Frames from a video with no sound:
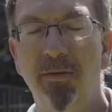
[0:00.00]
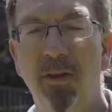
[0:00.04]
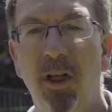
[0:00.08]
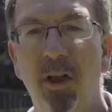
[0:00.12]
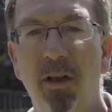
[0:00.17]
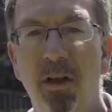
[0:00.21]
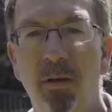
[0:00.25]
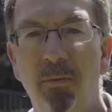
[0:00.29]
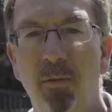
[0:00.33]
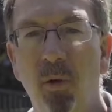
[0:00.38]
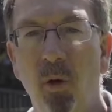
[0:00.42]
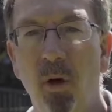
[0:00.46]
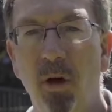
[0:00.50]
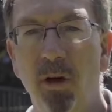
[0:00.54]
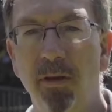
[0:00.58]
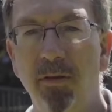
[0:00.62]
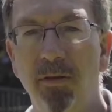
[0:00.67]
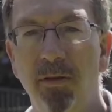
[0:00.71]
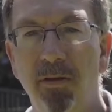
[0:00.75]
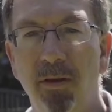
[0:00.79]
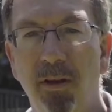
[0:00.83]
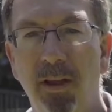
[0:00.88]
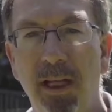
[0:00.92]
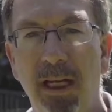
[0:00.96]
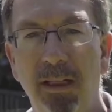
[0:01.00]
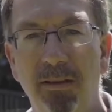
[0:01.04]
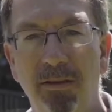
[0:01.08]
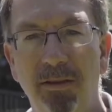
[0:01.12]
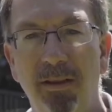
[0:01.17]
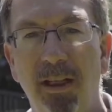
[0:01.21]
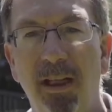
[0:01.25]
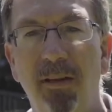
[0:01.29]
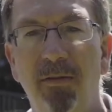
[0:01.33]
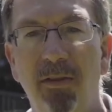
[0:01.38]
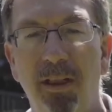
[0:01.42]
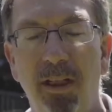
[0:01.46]
very important that
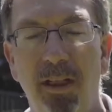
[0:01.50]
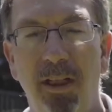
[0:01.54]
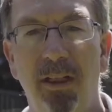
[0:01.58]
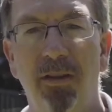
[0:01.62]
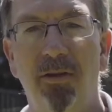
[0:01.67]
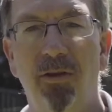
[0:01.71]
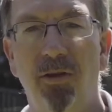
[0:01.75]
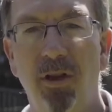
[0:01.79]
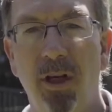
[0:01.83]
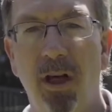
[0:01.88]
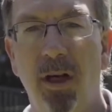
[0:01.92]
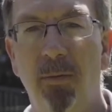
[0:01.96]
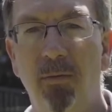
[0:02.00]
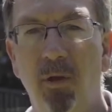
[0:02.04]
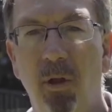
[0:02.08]
safety is job